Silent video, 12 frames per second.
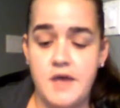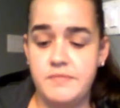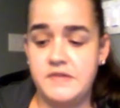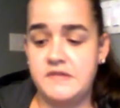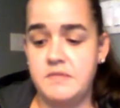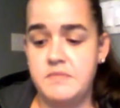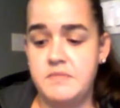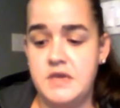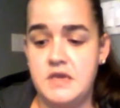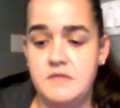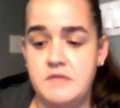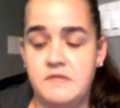
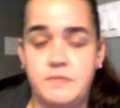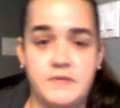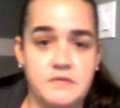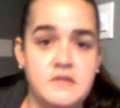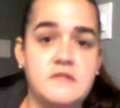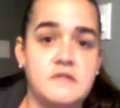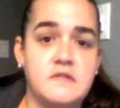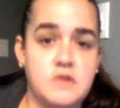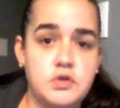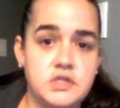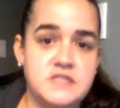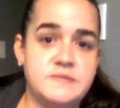This is
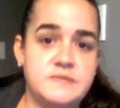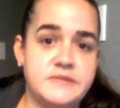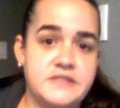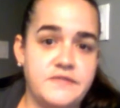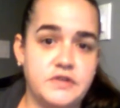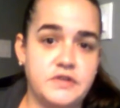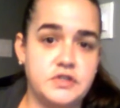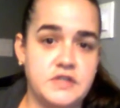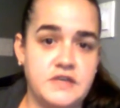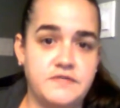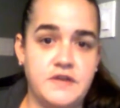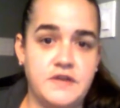usually specific to
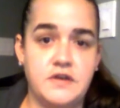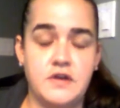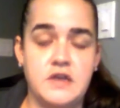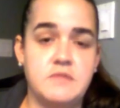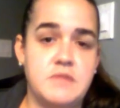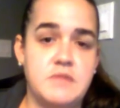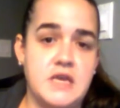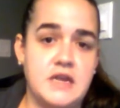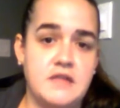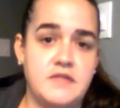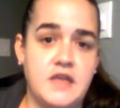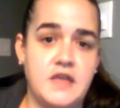the offender and can be
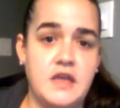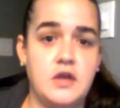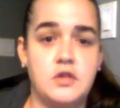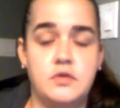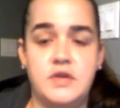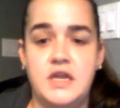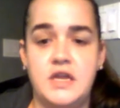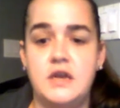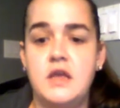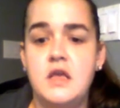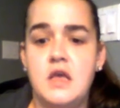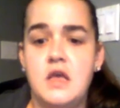anything including
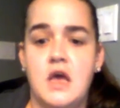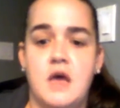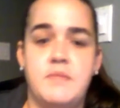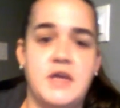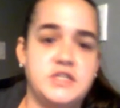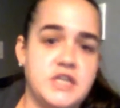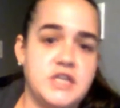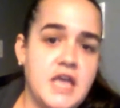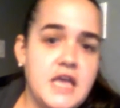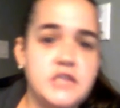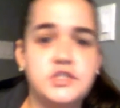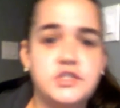
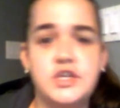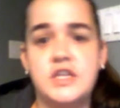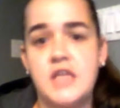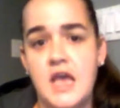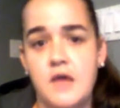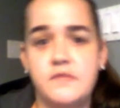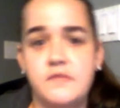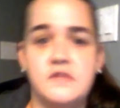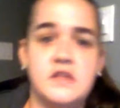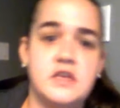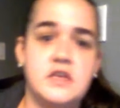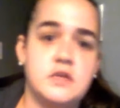education,
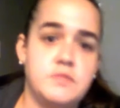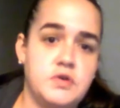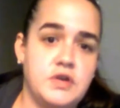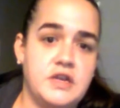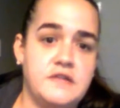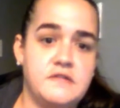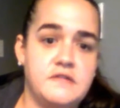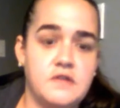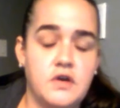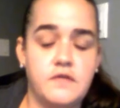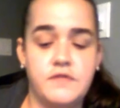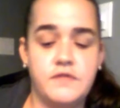counseling, community
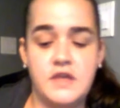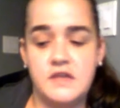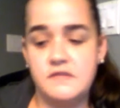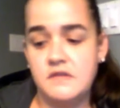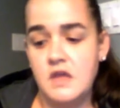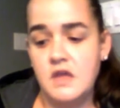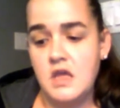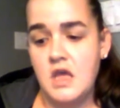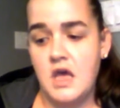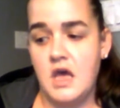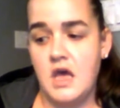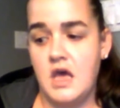service.
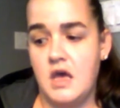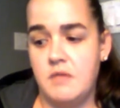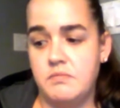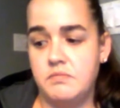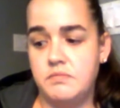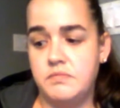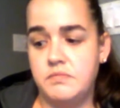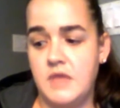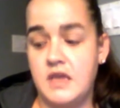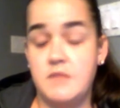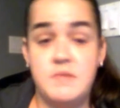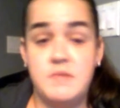
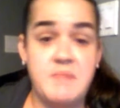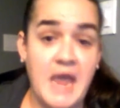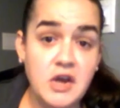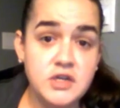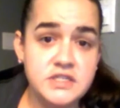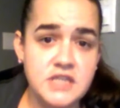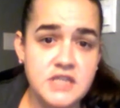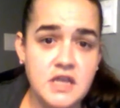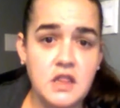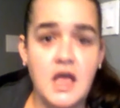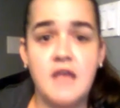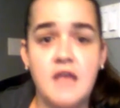It can be parenting
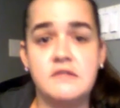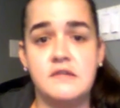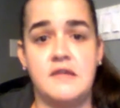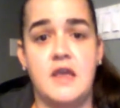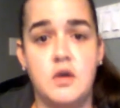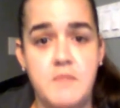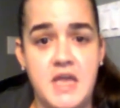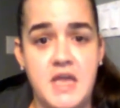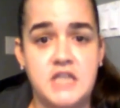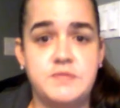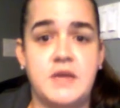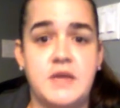classes, anger
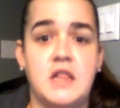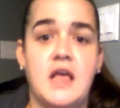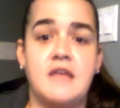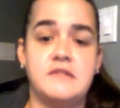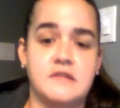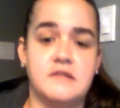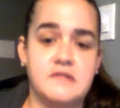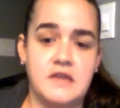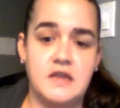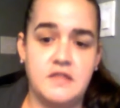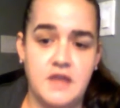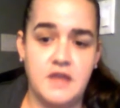management classes,
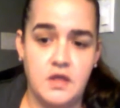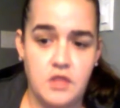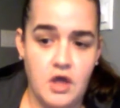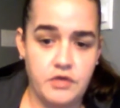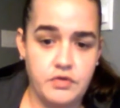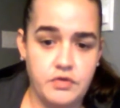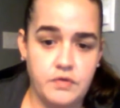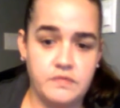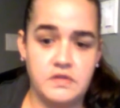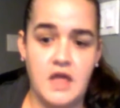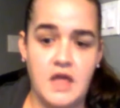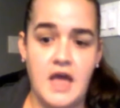anything along those
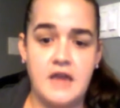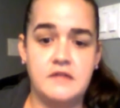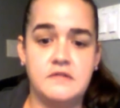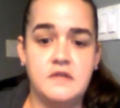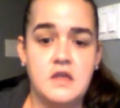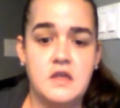lines.